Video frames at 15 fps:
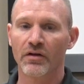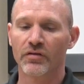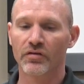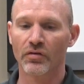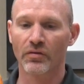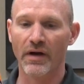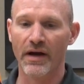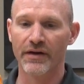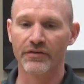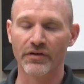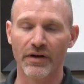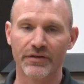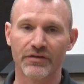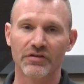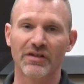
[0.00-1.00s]
So
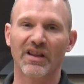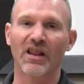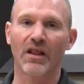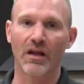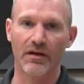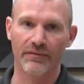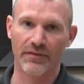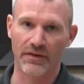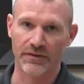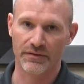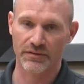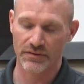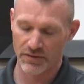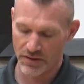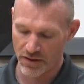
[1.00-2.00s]
contractors love
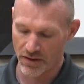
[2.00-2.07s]
this.